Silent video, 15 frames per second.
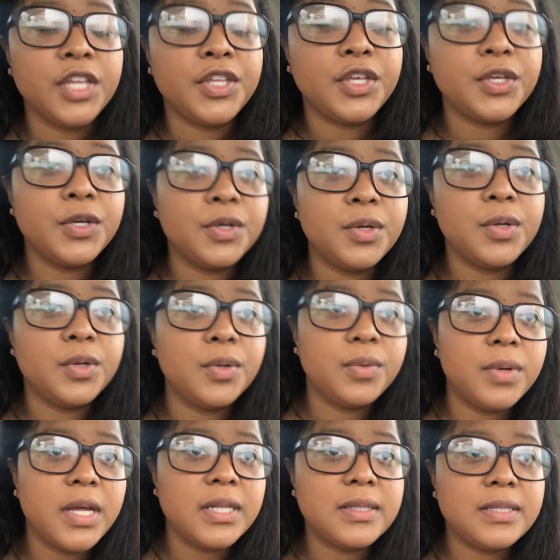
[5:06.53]

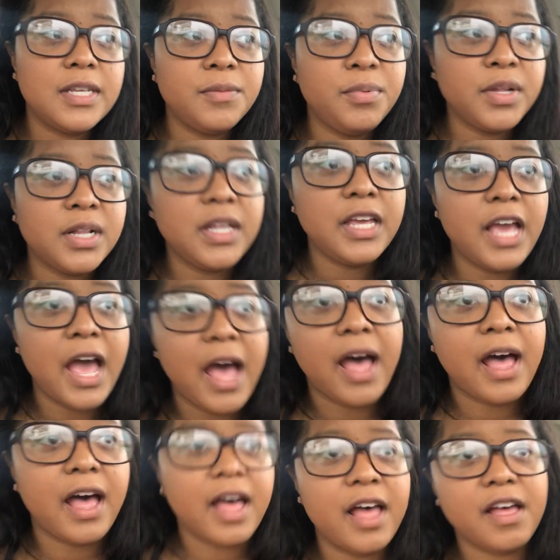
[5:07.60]
You typically
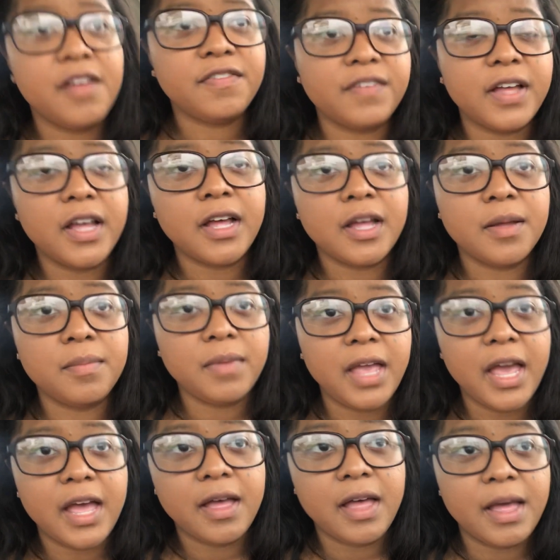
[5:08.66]
have
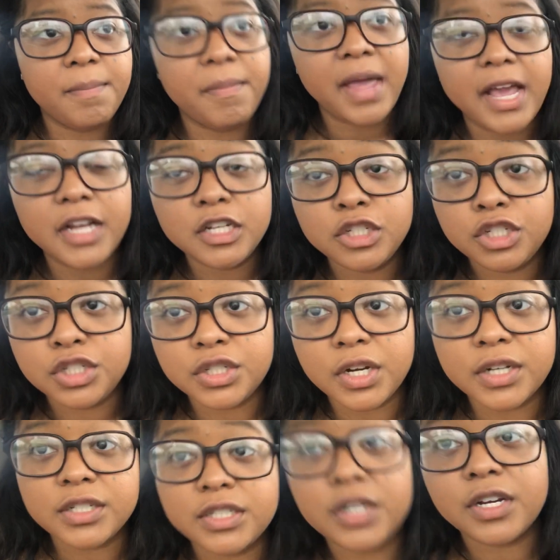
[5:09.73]
a main
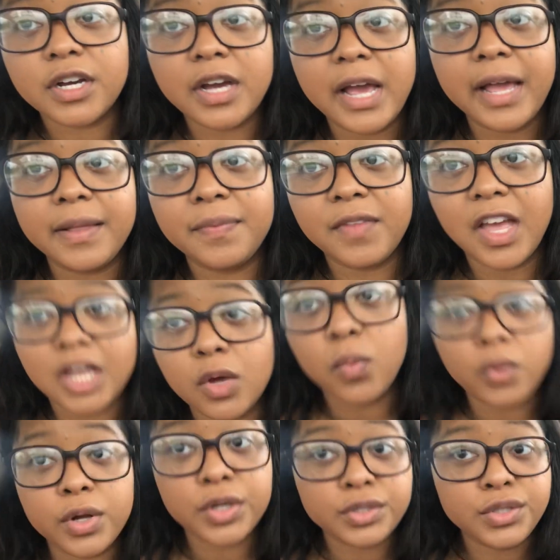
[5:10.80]
instructor and like
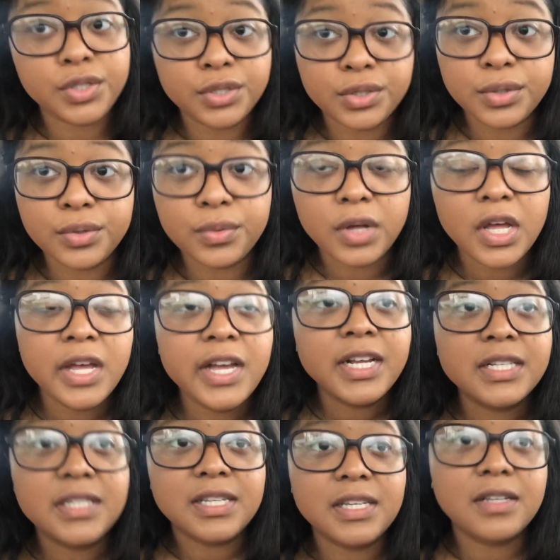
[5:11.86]
1 or 2
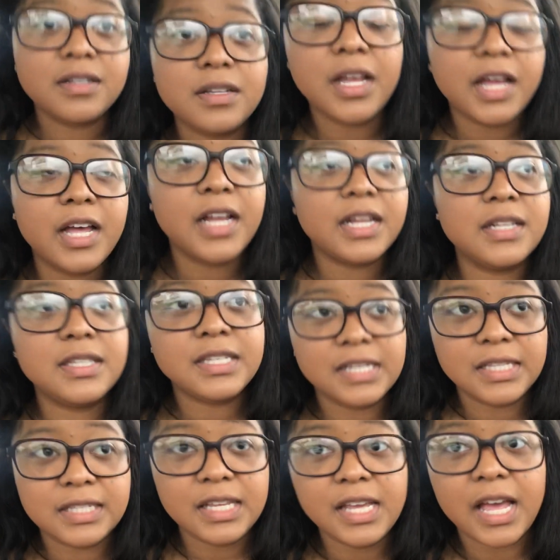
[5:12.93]

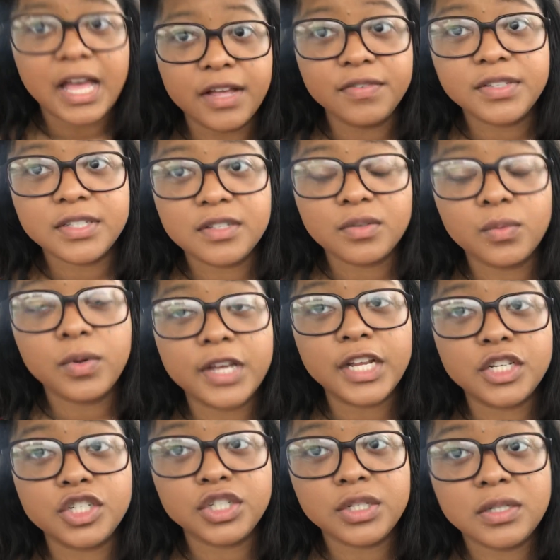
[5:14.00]
TCFs,
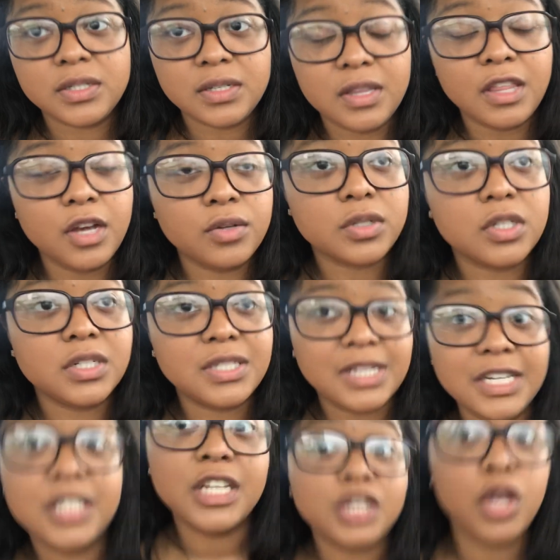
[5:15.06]
which those are
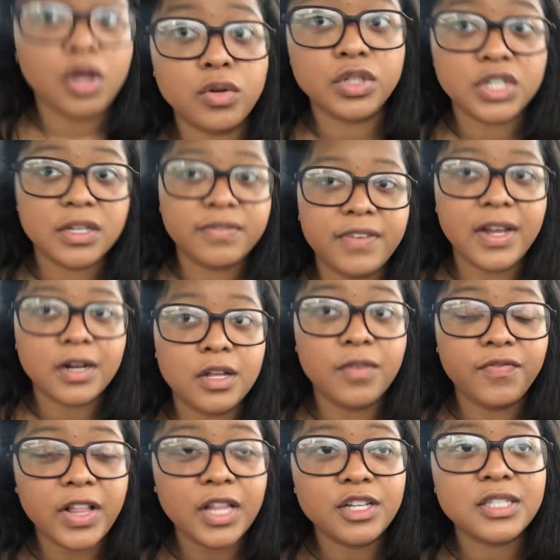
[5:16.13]
teaching coaching
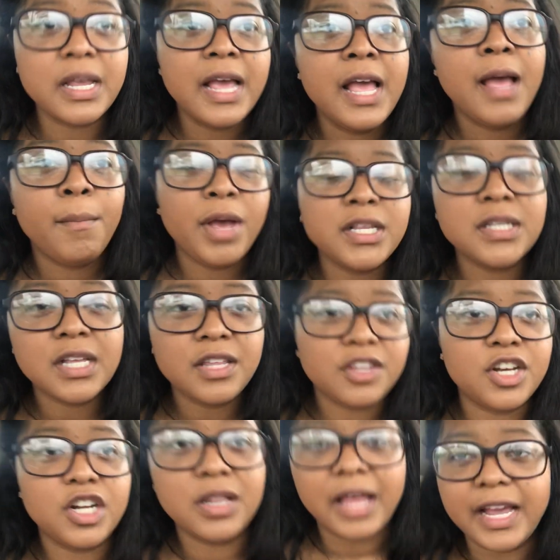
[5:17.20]
fellows. Basically
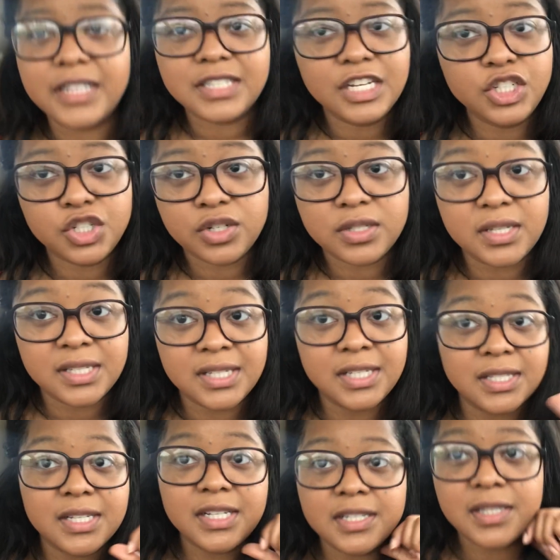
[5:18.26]
they're like teachers
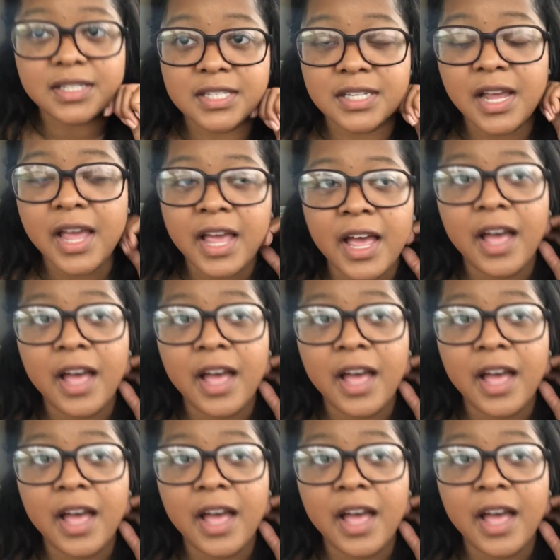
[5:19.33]
assistants.